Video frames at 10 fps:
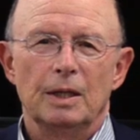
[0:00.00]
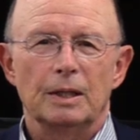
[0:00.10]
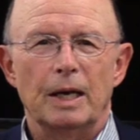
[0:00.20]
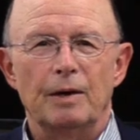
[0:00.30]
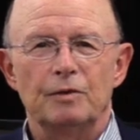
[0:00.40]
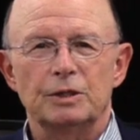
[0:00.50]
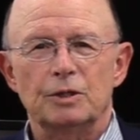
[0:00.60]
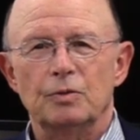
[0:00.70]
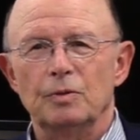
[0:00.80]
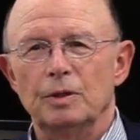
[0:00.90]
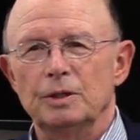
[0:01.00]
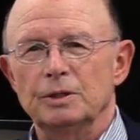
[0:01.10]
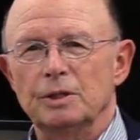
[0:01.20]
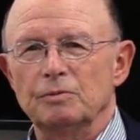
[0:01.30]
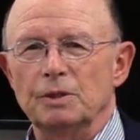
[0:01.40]
lavish
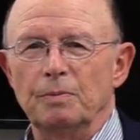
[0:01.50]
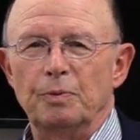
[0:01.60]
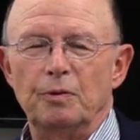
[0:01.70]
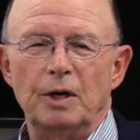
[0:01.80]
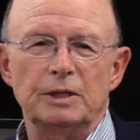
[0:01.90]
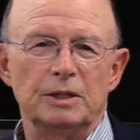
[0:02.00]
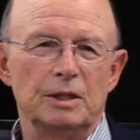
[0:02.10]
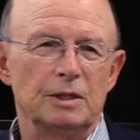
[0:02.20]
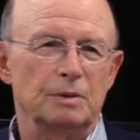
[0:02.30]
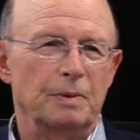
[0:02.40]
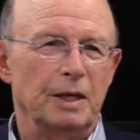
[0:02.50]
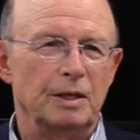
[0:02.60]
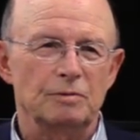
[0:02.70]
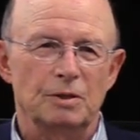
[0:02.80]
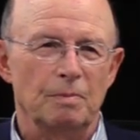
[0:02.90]
tours, gives them presents,
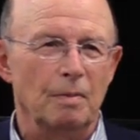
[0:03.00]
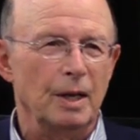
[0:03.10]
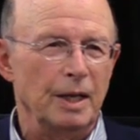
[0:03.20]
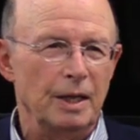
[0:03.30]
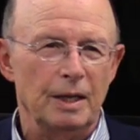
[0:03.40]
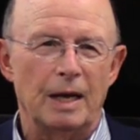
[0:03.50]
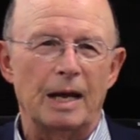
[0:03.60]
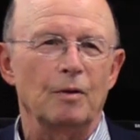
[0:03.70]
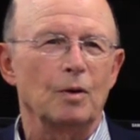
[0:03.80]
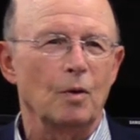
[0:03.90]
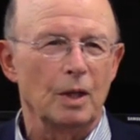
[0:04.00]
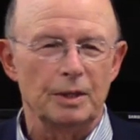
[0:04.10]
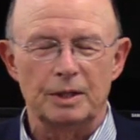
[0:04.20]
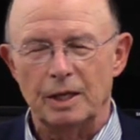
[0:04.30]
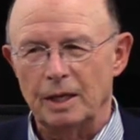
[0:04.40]
probably gives them money. I don't know
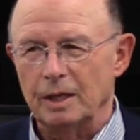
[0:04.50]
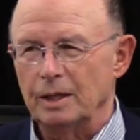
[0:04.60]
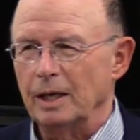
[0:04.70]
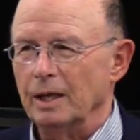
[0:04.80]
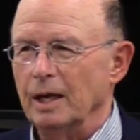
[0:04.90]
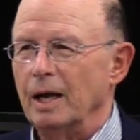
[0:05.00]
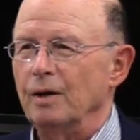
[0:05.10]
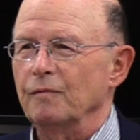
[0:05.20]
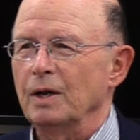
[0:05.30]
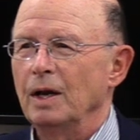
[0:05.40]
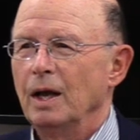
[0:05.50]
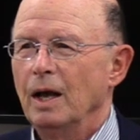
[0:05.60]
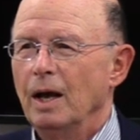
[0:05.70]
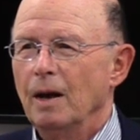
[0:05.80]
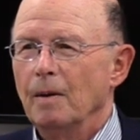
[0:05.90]
all that they, they get out of it.
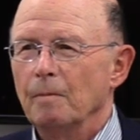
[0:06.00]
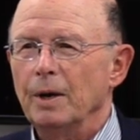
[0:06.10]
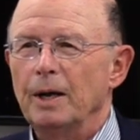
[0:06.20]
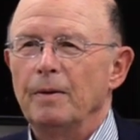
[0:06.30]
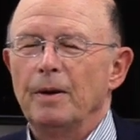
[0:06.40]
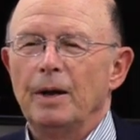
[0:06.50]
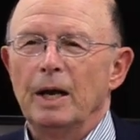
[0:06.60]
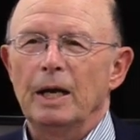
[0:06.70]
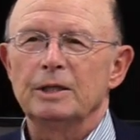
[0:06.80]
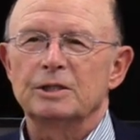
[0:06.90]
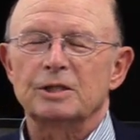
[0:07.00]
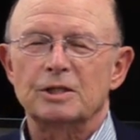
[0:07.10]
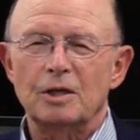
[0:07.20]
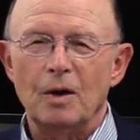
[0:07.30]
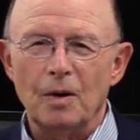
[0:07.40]
But it's
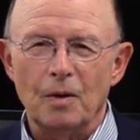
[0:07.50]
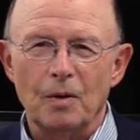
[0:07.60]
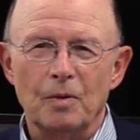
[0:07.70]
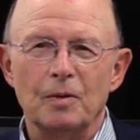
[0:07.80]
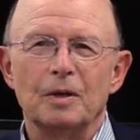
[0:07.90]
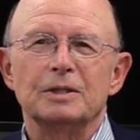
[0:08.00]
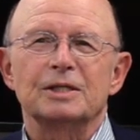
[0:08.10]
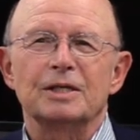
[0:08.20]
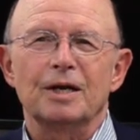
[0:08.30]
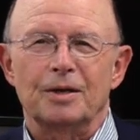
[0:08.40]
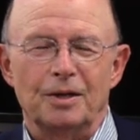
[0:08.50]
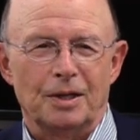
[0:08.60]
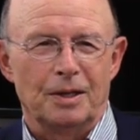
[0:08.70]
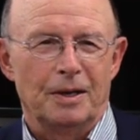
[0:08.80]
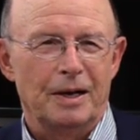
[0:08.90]
so
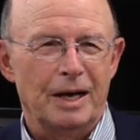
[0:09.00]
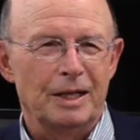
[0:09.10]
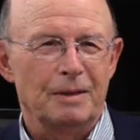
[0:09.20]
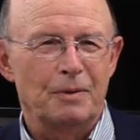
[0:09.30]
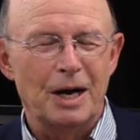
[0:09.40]
cynical on the